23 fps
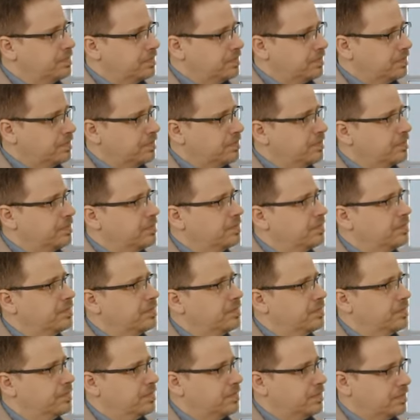
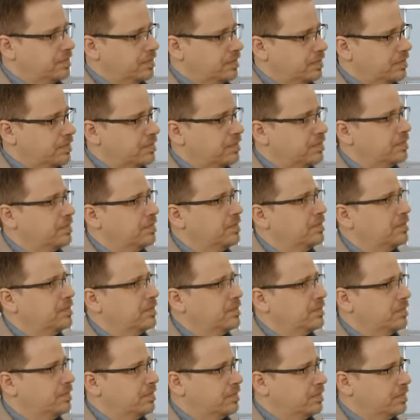
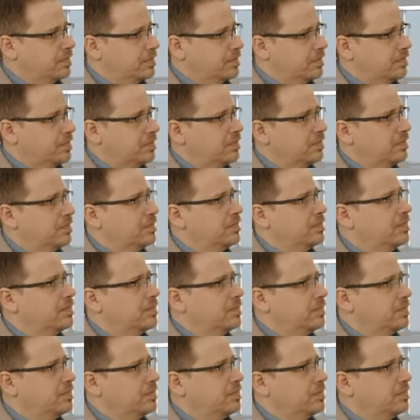This person isn't speaking.